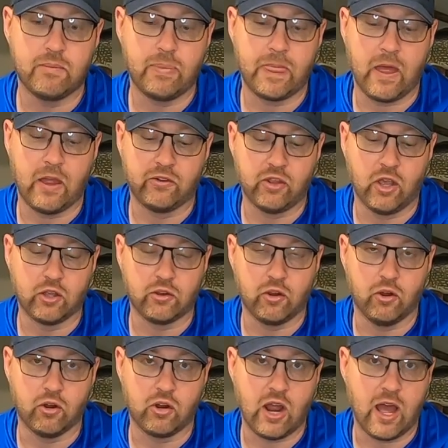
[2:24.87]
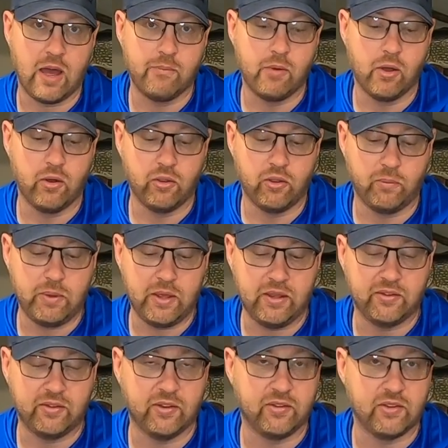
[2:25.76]
I'll talk to her combo, the
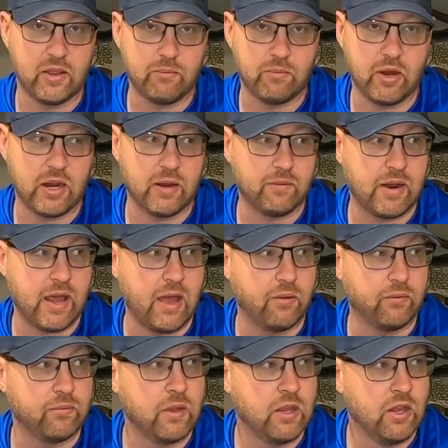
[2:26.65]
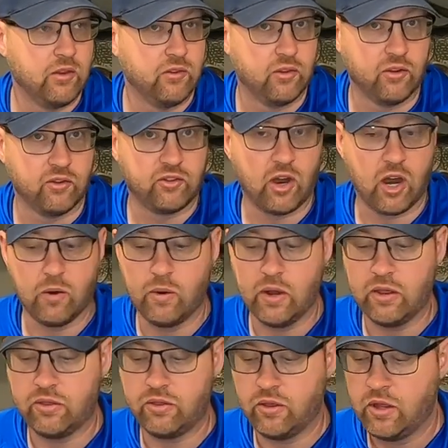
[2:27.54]
pieces, and then break them down. So to start
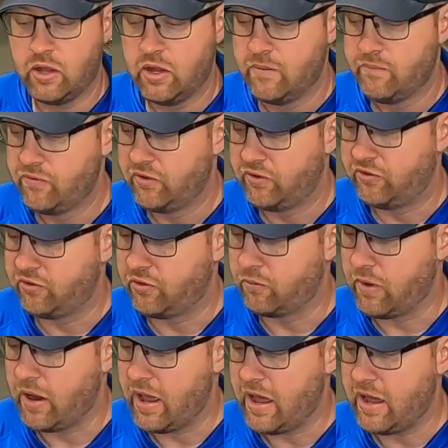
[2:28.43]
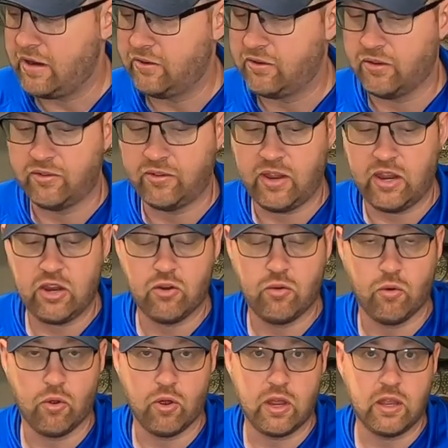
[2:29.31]
with, this is the rod. It's a St.
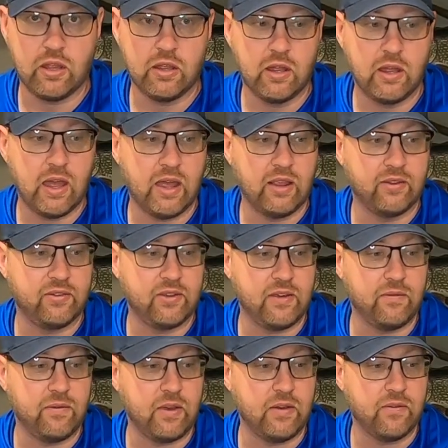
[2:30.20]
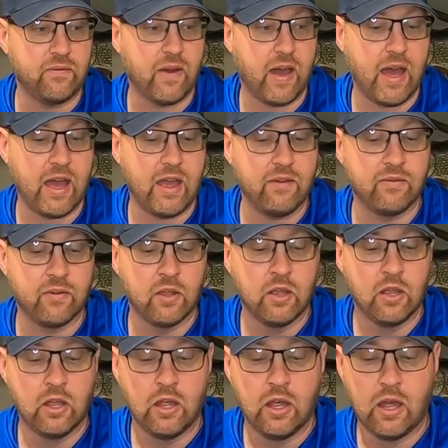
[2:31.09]
Croix SCV5,
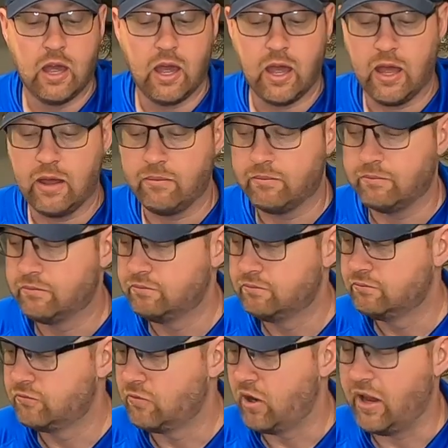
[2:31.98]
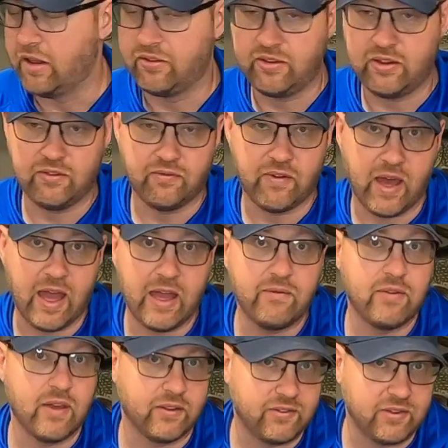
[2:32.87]
or SC5,
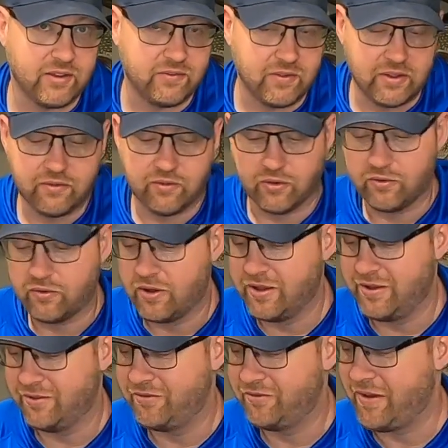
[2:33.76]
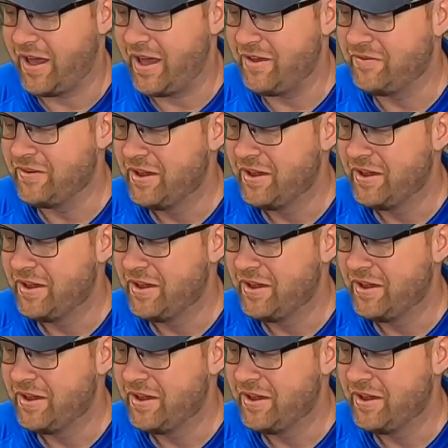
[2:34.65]
SCV for 5.